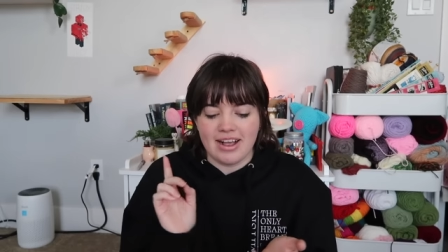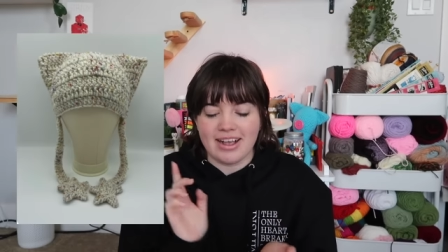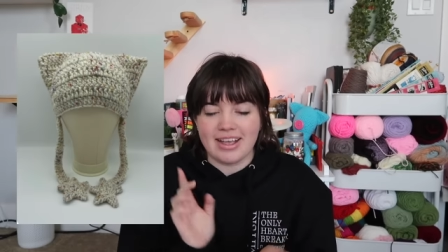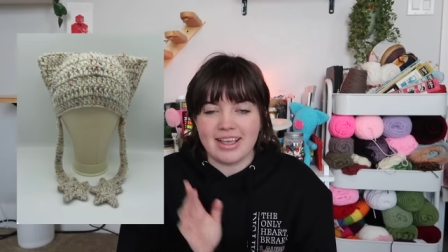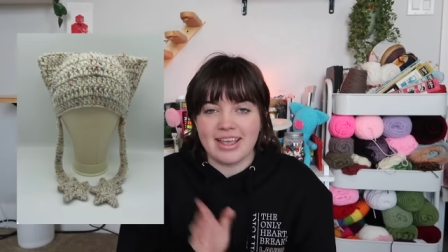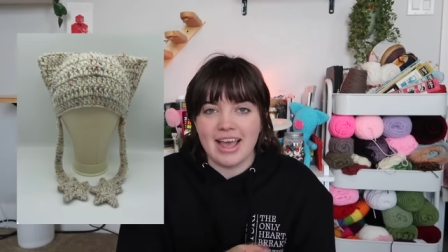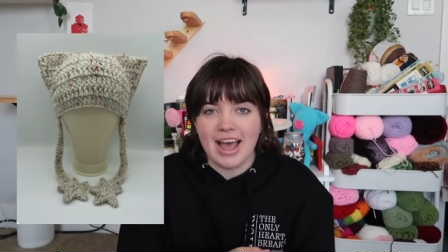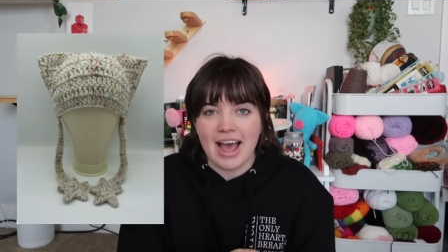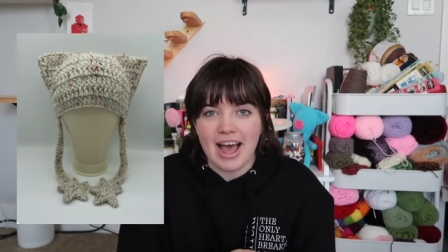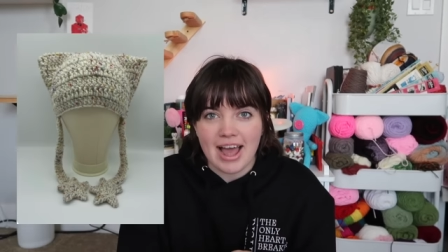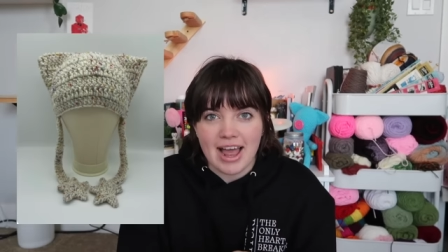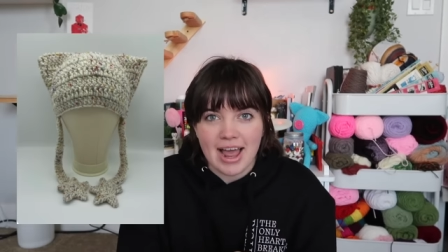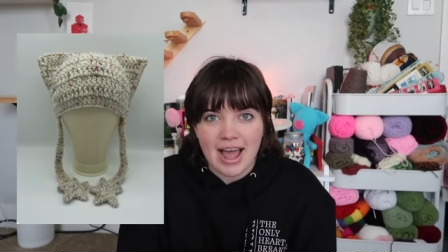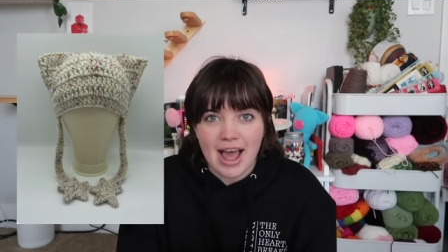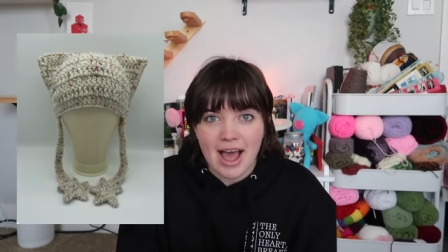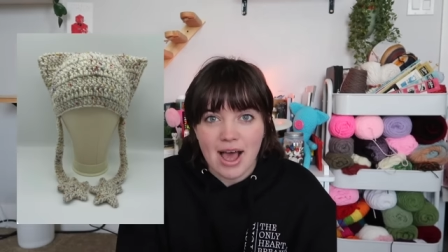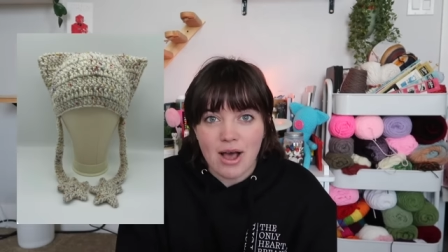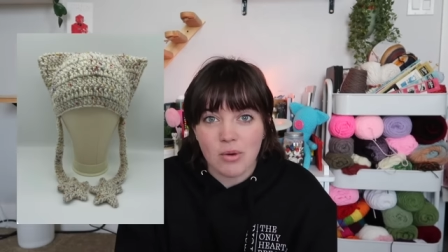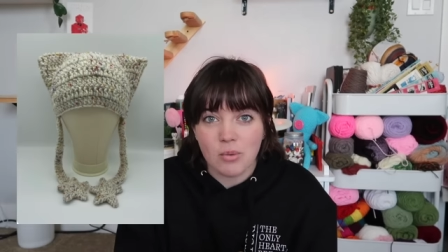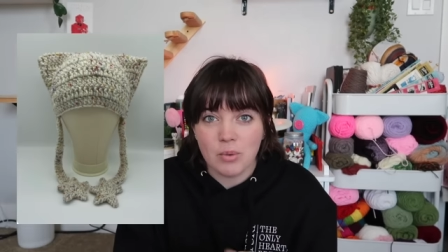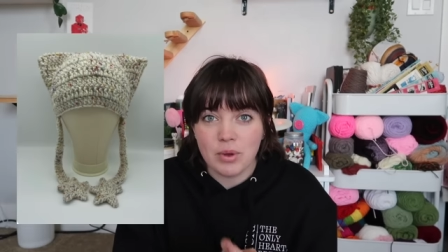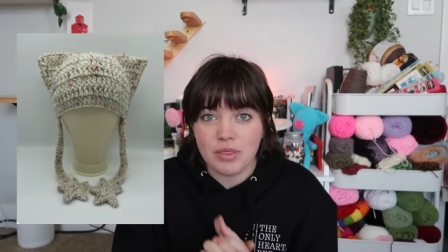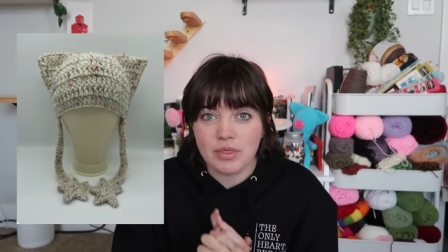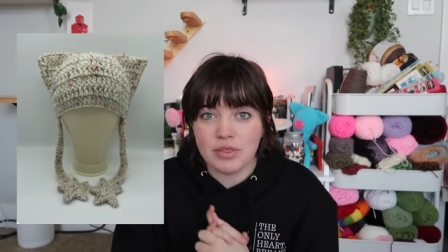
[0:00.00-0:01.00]
a cat
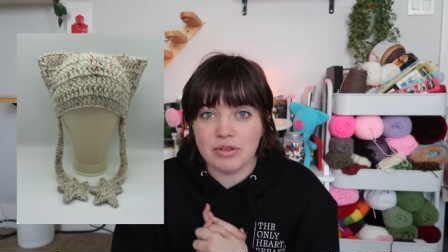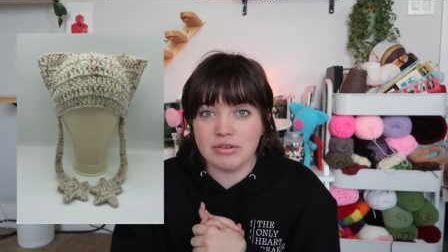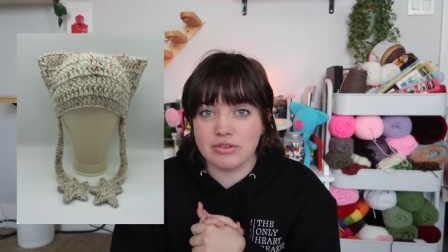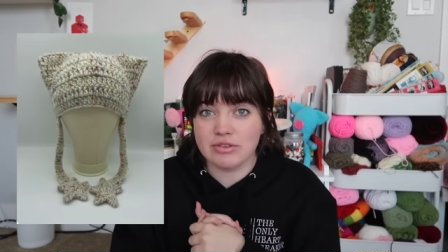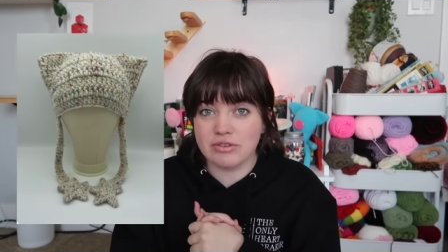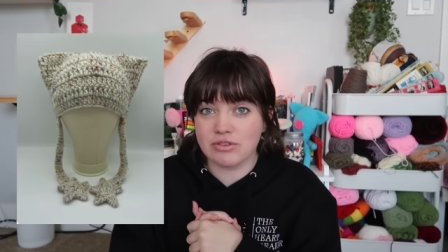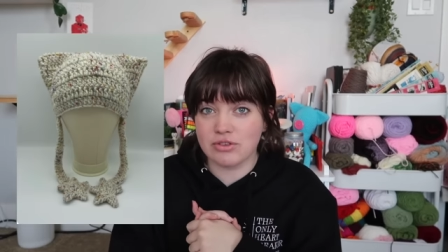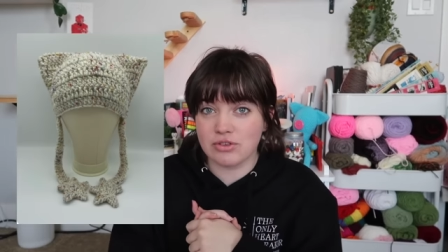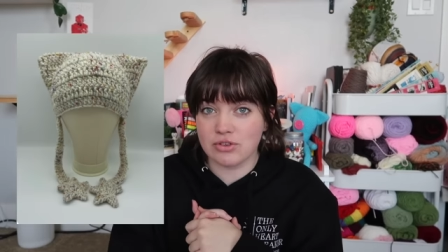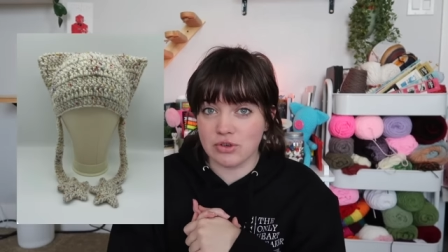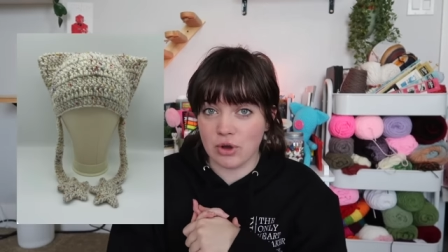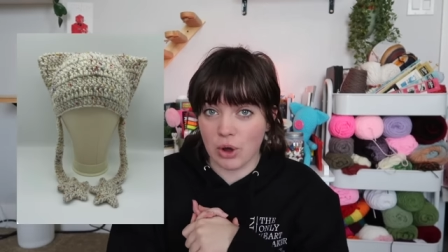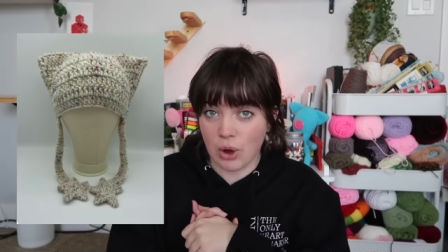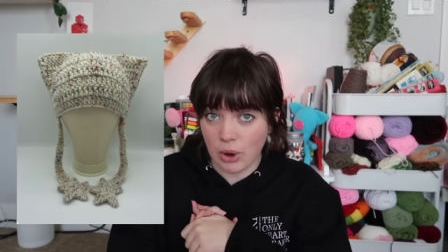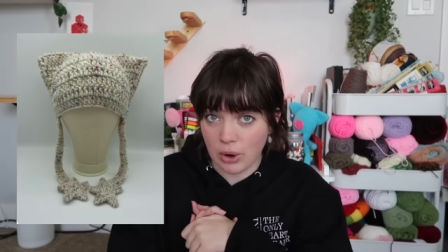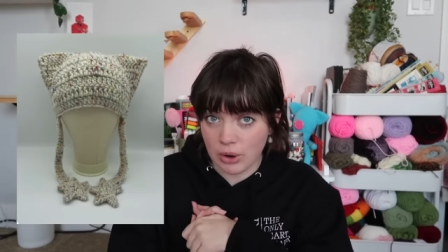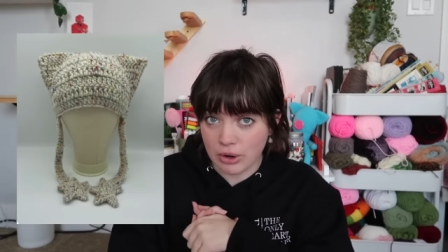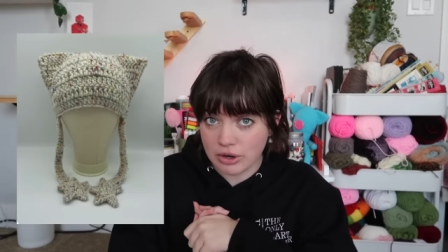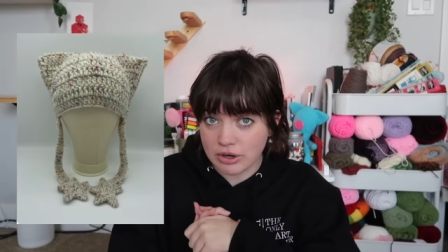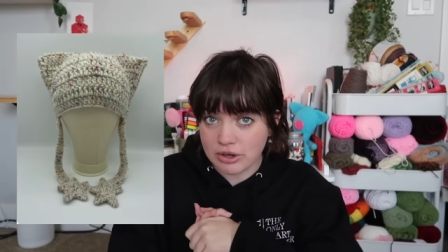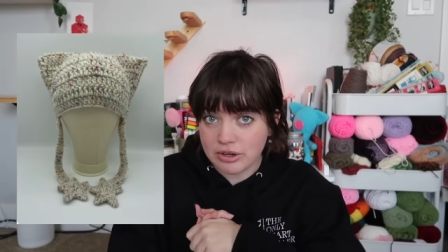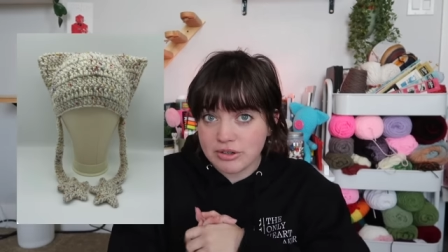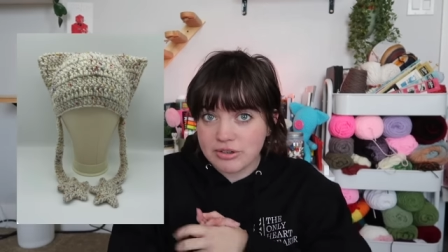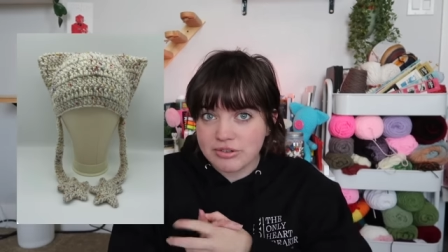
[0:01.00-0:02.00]
hat with the
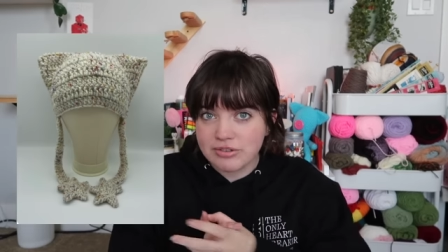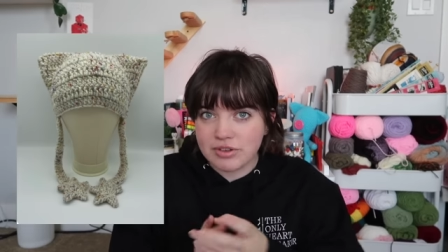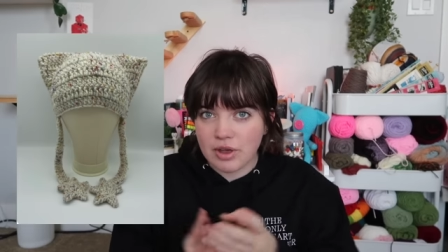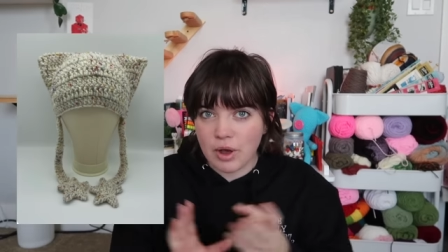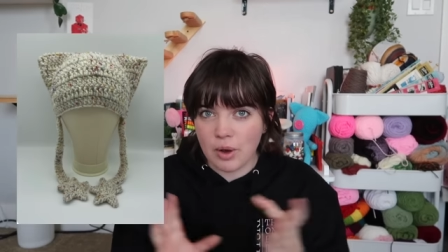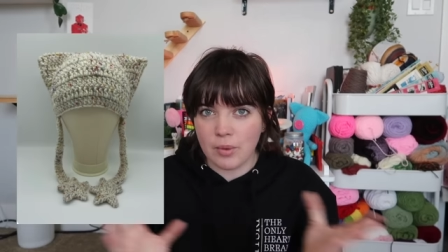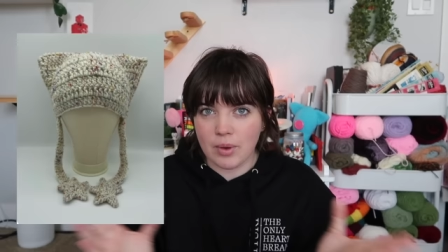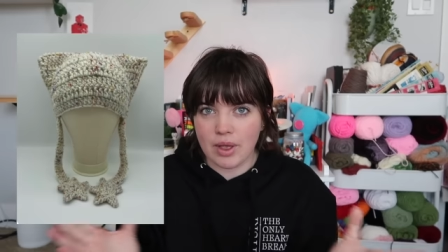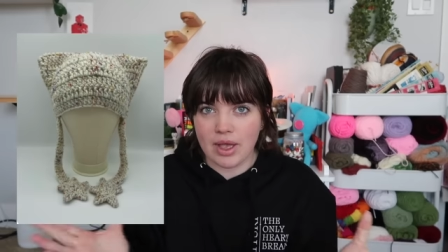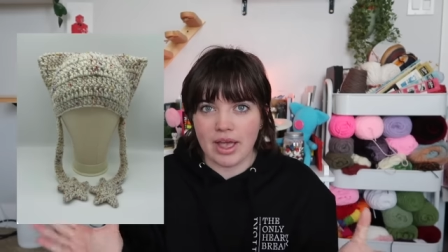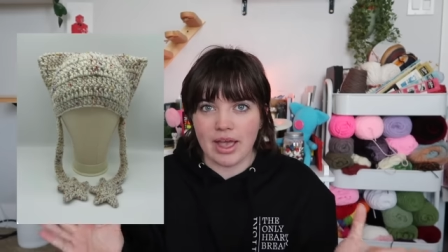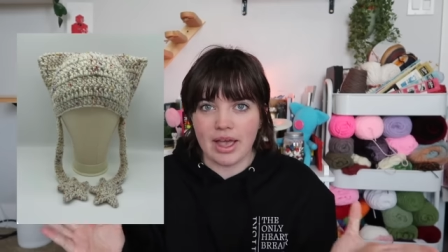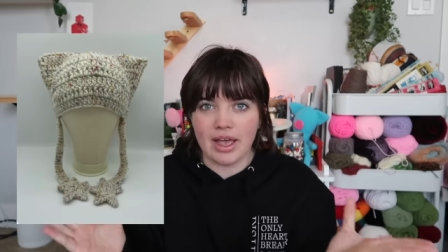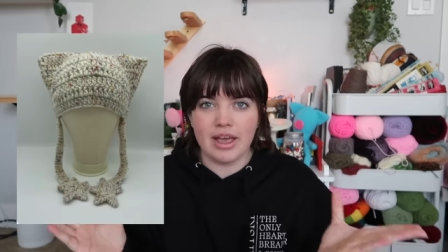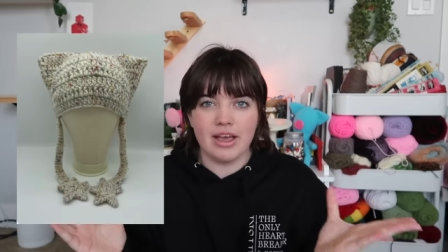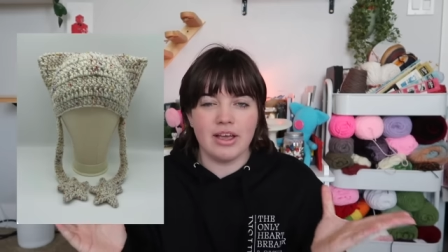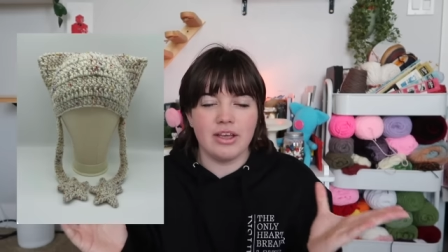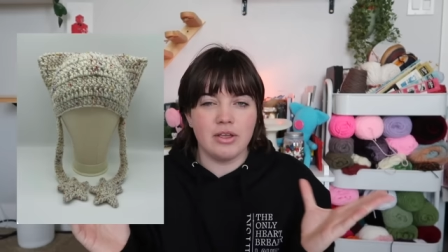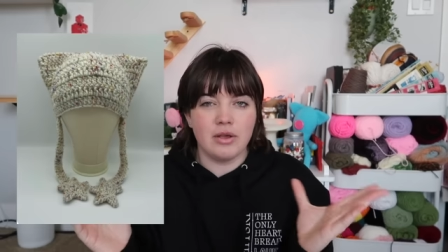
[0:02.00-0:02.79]
stars, okay?